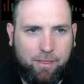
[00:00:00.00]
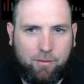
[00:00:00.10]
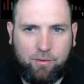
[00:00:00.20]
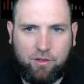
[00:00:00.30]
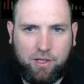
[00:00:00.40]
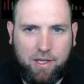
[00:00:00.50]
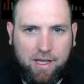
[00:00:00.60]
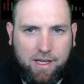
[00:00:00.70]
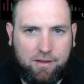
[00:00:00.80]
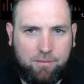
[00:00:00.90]
And we're going to
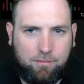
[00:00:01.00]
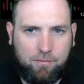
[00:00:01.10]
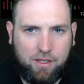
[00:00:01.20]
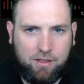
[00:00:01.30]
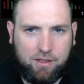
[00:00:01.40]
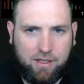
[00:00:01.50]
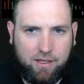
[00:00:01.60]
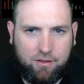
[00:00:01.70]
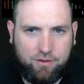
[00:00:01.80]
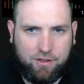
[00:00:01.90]
add
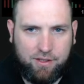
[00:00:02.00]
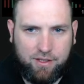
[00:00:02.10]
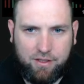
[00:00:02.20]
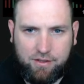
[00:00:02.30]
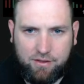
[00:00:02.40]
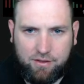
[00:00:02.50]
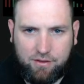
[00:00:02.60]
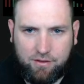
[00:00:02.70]
indicators to this.